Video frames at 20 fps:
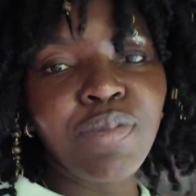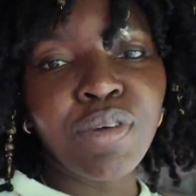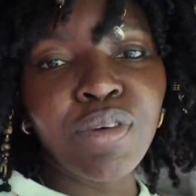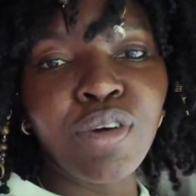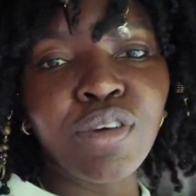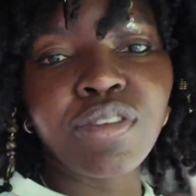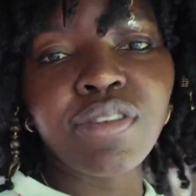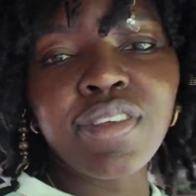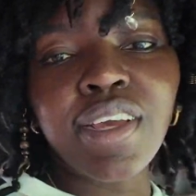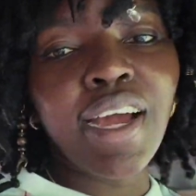
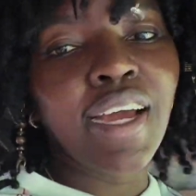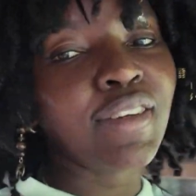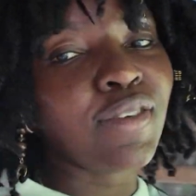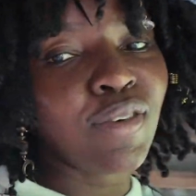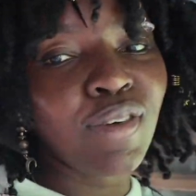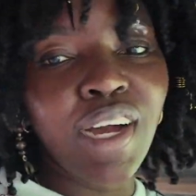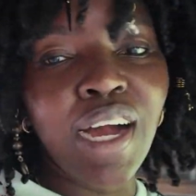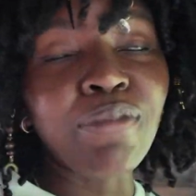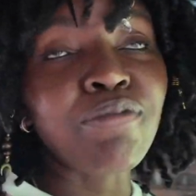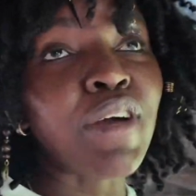because
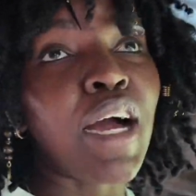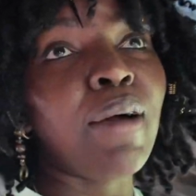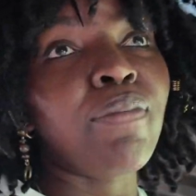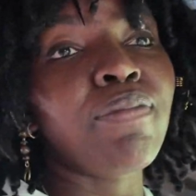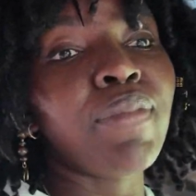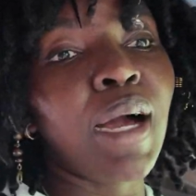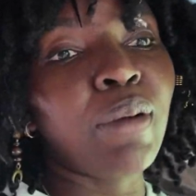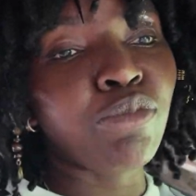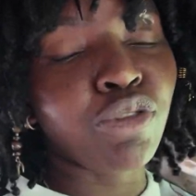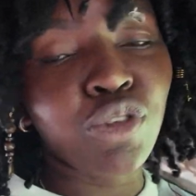
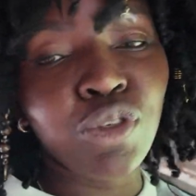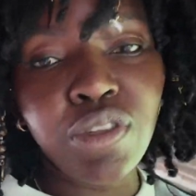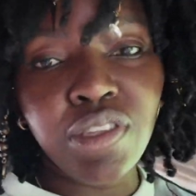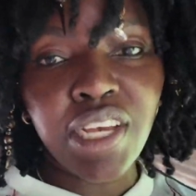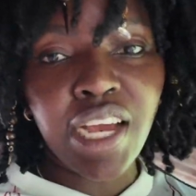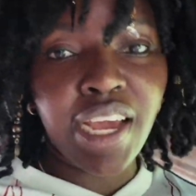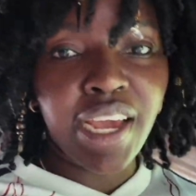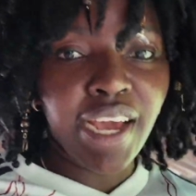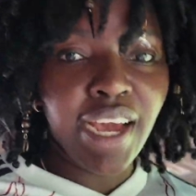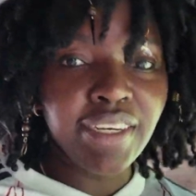I'm so
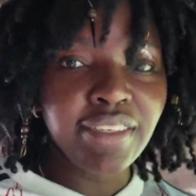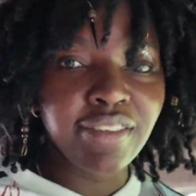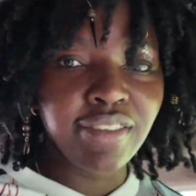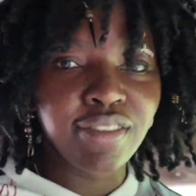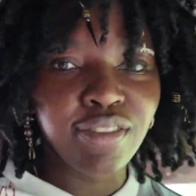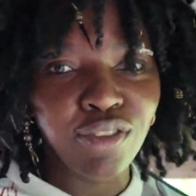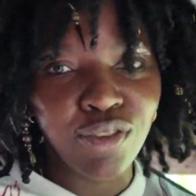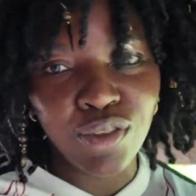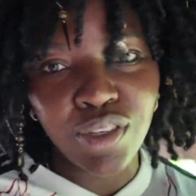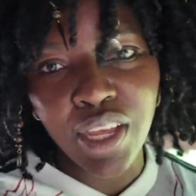tired
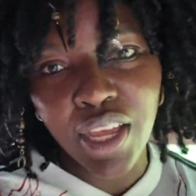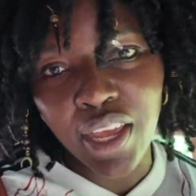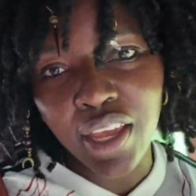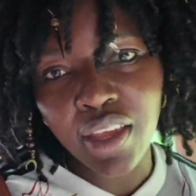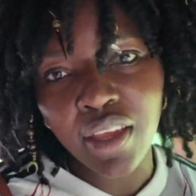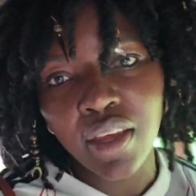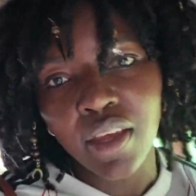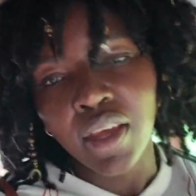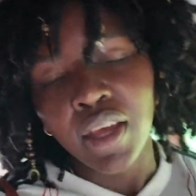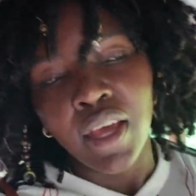today.
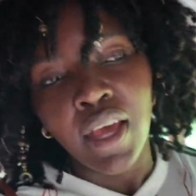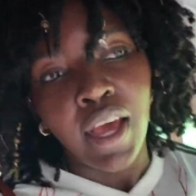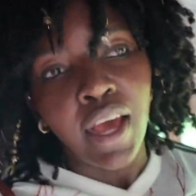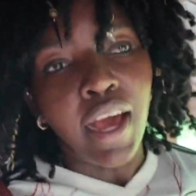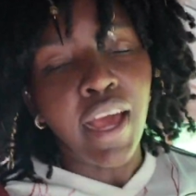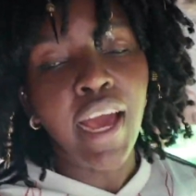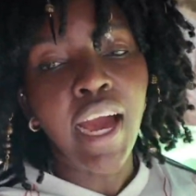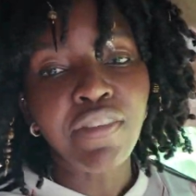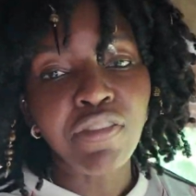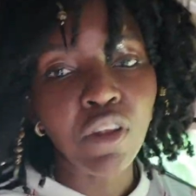
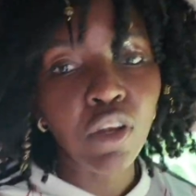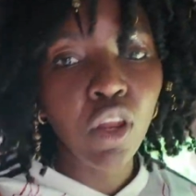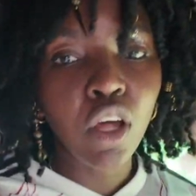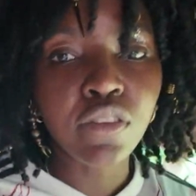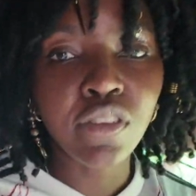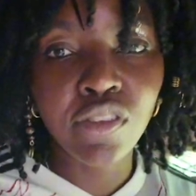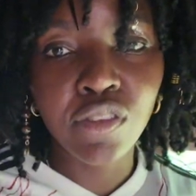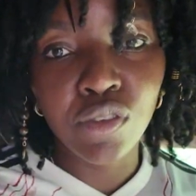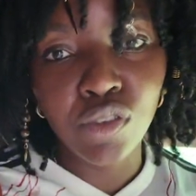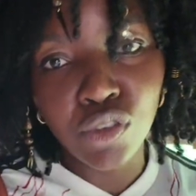I have a
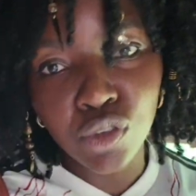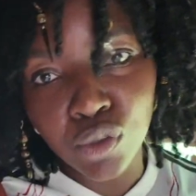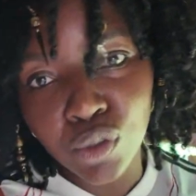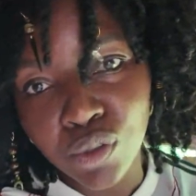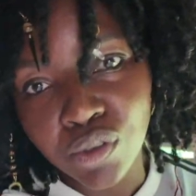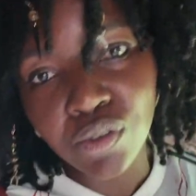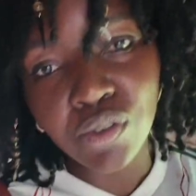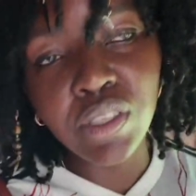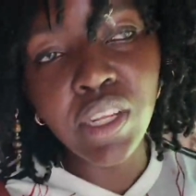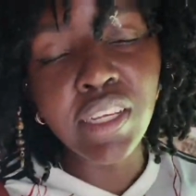lot to
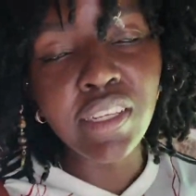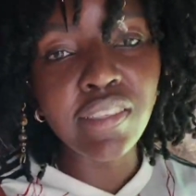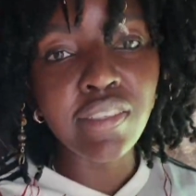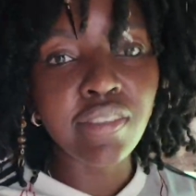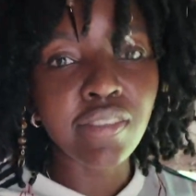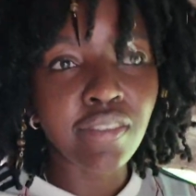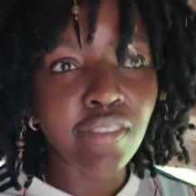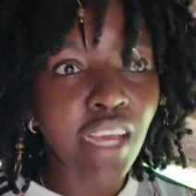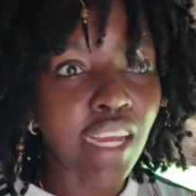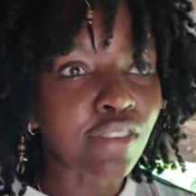do. Today is
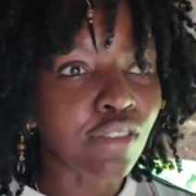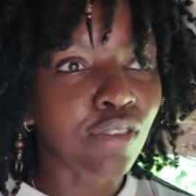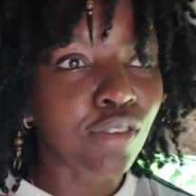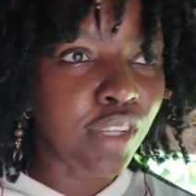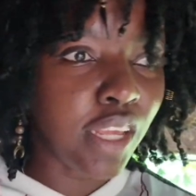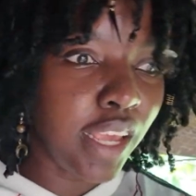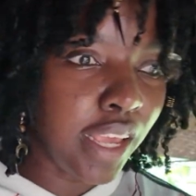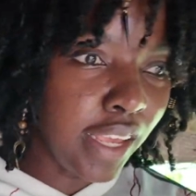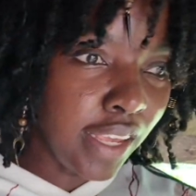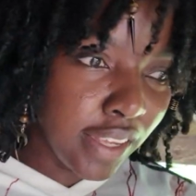
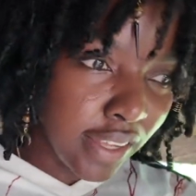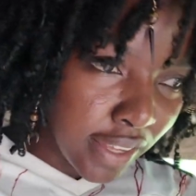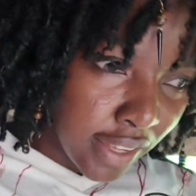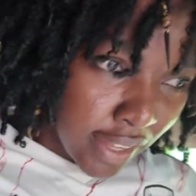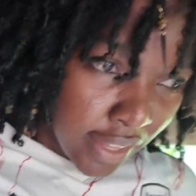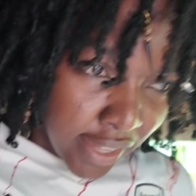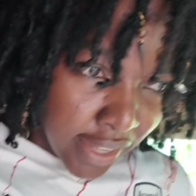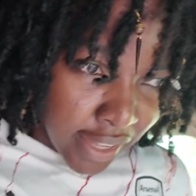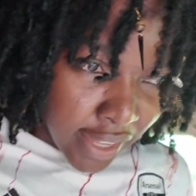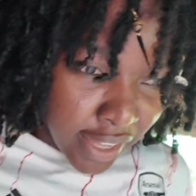Saturday.
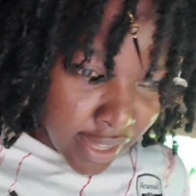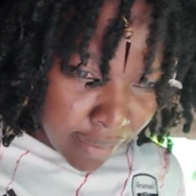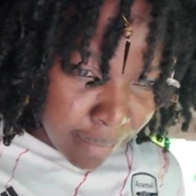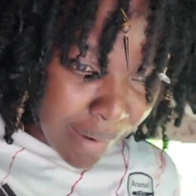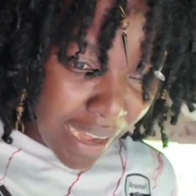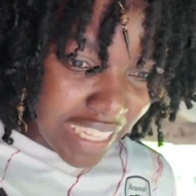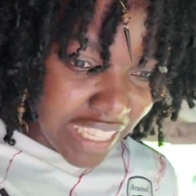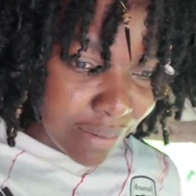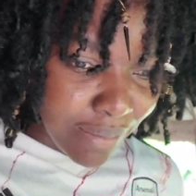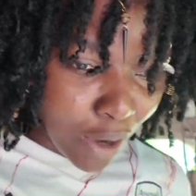
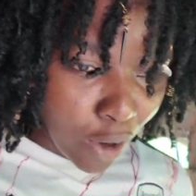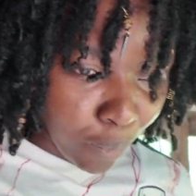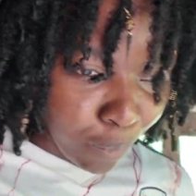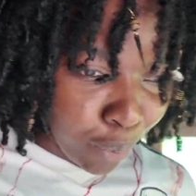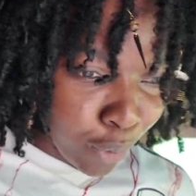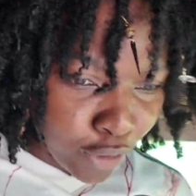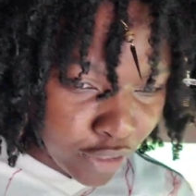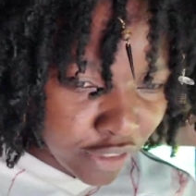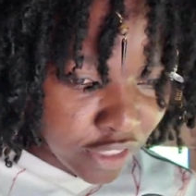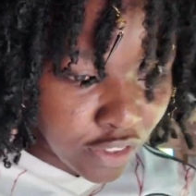By the time I will
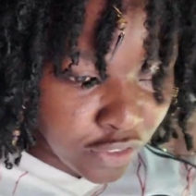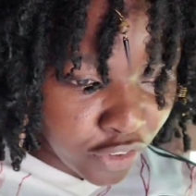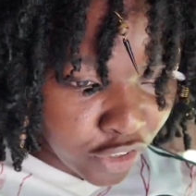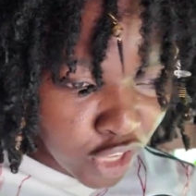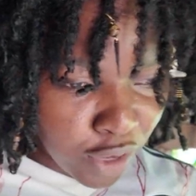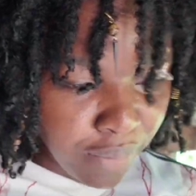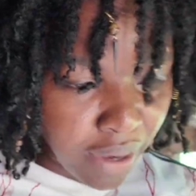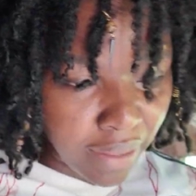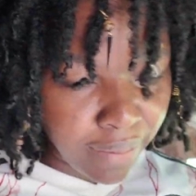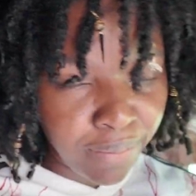post this
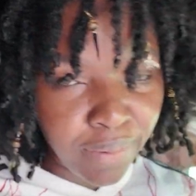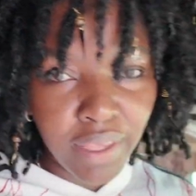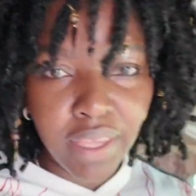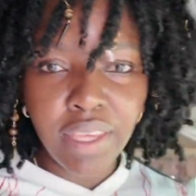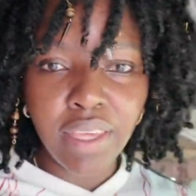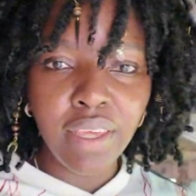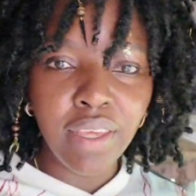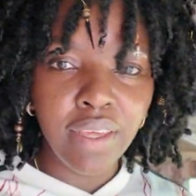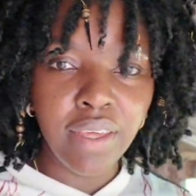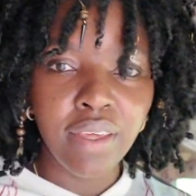video, it might be